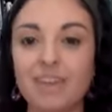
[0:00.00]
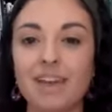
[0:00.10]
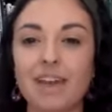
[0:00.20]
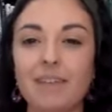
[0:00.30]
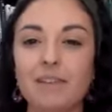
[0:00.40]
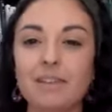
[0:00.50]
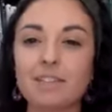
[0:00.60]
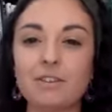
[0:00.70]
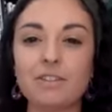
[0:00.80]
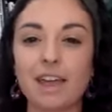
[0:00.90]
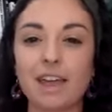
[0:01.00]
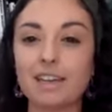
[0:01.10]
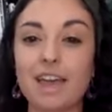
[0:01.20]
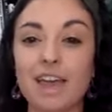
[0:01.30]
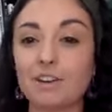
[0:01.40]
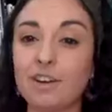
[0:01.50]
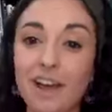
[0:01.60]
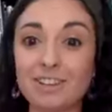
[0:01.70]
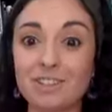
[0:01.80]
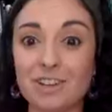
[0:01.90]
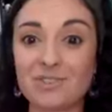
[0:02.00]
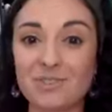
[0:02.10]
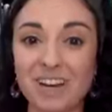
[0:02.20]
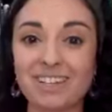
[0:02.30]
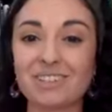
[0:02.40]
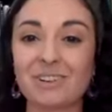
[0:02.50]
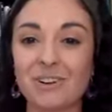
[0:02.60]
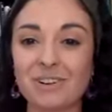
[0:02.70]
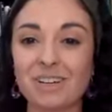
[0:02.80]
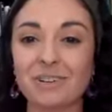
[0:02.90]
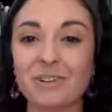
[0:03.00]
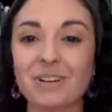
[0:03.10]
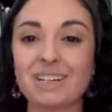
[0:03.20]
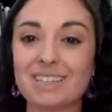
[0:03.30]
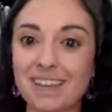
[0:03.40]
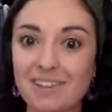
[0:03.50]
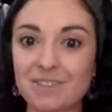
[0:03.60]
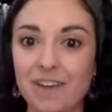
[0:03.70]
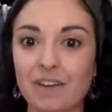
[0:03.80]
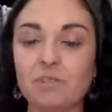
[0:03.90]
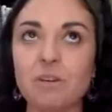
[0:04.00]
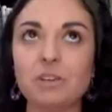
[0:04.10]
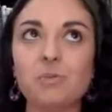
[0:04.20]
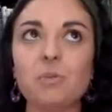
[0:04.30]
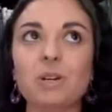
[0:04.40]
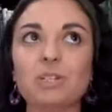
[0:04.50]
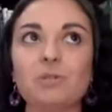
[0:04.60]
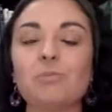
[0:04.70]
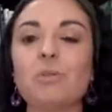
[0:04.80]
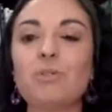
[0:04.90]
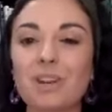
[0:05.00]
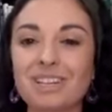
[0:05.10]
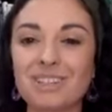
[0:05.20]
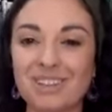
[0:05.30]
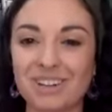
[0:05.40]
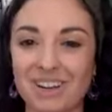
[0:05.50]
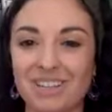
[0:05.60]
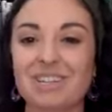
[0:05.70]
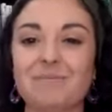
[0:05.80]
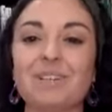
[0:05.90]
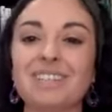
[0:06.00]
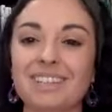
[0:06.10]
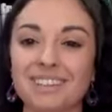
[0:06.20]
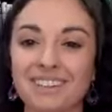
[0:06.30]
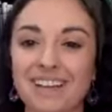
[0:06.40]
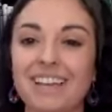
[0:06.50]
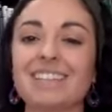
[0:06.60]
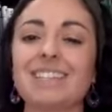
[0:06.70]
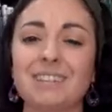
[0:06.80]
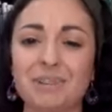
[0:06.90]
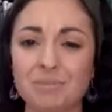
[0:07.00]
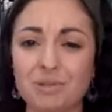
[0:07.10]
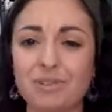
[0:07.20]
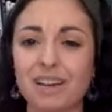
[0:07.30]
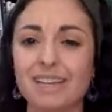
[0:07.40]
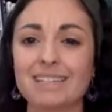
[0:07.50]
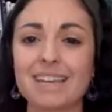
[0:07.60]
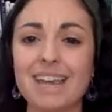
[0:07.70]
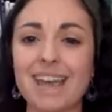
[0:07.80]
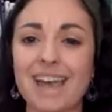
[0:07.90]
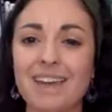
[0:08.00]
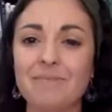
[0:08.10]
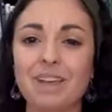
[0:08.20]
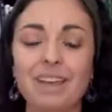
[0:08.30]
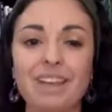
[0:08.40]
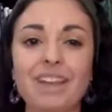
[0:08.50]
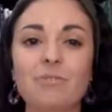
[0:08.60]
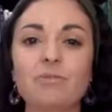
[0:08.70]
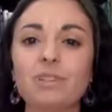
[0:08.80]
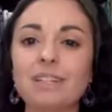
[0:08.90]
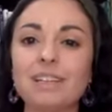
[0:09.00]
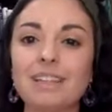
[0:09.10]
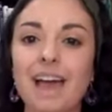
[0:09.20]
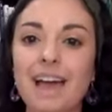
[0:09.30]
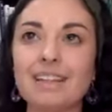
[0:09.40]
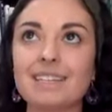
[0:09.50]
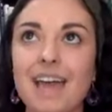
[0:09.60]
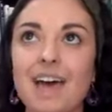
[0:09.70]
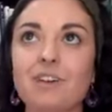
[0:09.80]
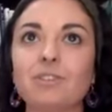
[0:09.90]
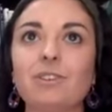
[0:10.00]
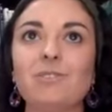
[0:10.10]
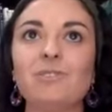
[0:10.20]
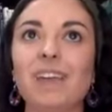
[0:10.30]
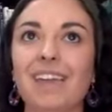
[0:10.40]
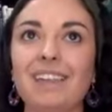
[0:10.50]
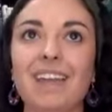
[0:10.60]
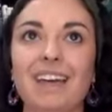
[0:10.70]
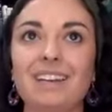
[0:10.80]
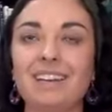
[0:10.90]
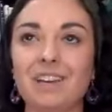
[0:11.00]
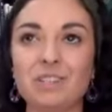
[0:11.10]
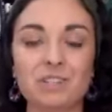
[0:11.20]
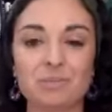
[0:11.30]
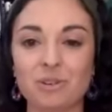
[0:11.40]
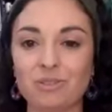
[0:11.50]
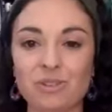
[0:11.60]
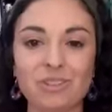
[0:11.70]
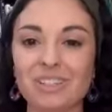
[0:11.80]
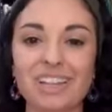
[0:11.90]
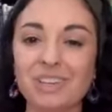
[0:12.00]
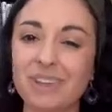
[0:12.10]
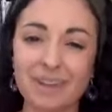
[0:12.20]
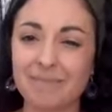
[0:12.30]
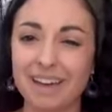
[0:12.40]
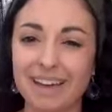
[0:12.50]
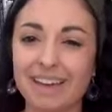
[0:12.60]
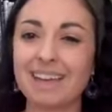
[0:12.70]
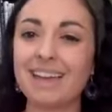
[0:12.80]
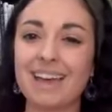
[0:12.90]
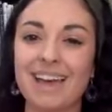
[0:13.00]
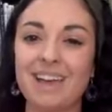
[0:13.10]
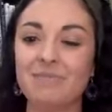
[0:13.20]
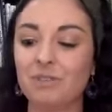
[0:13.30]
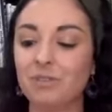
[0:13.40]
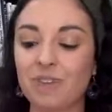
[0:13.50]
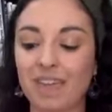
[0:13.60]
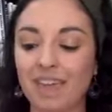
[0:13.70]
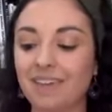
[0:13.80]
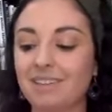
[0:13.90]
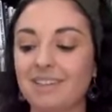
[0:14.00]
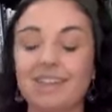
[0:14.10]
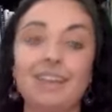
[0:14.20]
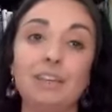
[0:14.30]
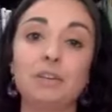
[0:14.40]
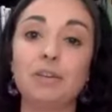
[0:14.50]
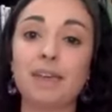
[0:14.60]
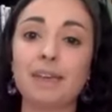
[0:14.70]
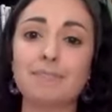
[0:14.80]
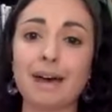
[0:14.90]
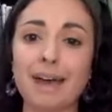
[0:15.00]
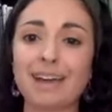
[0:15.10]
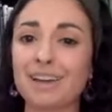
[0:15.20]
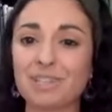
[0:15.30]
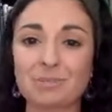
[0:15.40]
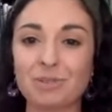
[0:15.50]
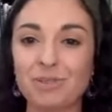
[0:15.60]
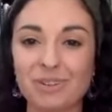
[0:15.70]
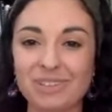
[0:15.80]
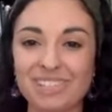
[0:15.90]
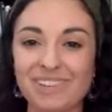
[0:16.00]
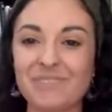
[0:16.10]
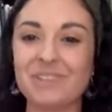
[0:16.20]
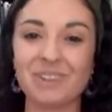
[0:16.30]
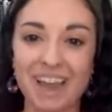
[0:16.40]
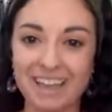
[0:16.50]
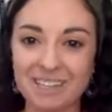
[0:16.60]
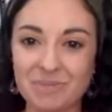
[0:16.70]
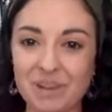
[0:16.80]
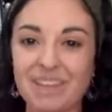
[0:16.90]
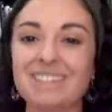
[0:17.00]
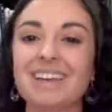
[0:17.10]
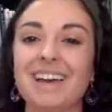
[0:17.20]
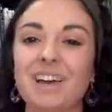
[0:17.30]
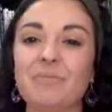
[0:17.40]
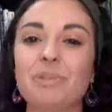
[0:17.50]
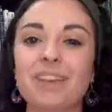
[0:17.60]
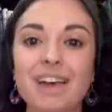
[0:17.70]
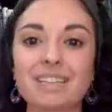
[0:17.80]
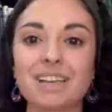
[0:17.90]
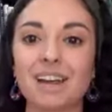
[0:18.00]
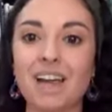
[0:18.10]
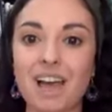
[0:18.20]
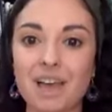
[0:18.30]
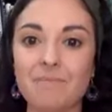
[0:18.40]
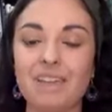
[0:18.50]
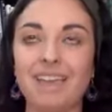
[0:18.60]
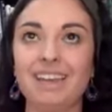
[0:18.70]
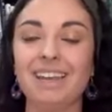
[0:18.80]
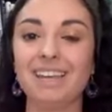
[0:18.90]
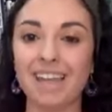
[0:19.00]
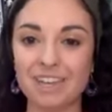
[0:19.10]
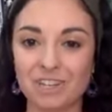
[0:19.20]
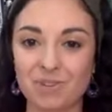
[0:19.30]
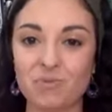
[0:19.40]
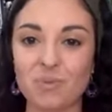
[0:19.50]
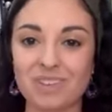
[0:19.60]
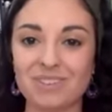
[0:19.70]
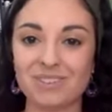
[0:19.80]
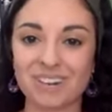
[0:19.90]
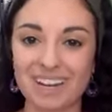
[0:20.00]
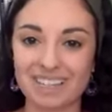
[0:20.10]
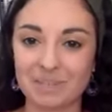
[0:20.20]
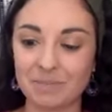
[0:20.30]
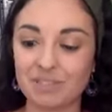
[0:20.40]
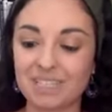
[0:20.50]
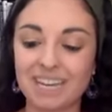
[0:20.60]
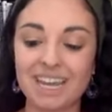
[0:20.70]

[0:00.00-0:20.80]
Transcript: Um, and so the idea that you're not just wanting to grow your sales value, but you want to pour into your customers and your clients and your employees. Um, and really, that is how you gain that customer loyalty that you can't buy. Um, you can't you can't buy customer loyalty with your ad spend, um, but that's going to come in engaging with your customers.